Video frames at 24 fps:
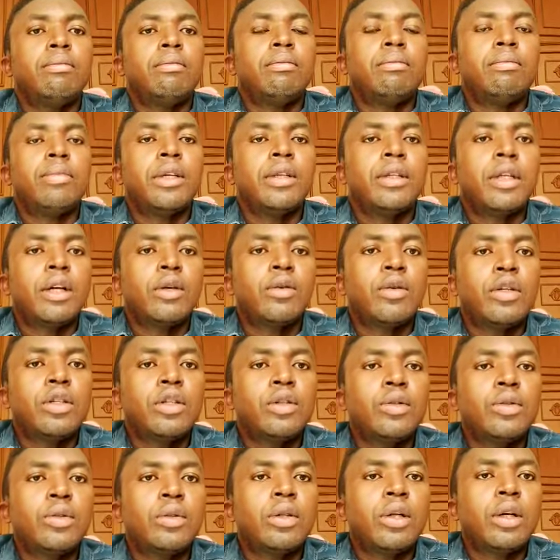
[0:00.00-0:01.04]
But according
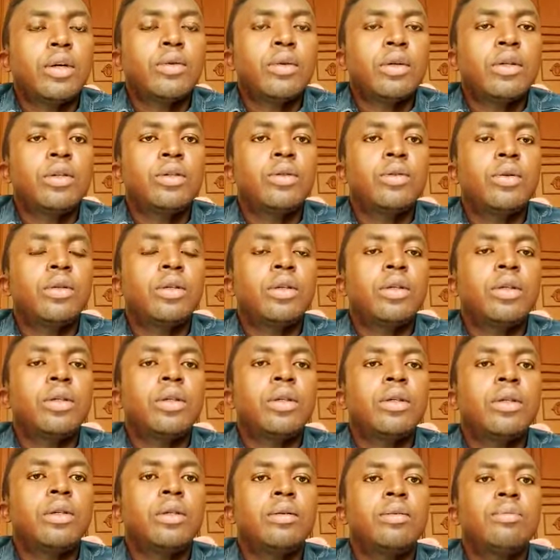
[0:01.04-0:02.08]
to
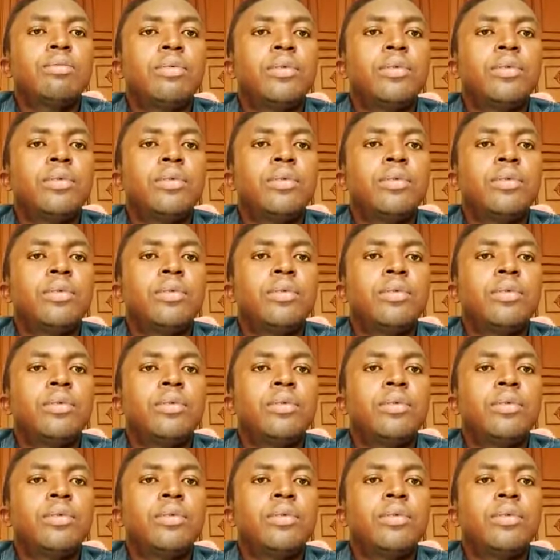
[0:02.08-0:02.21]
the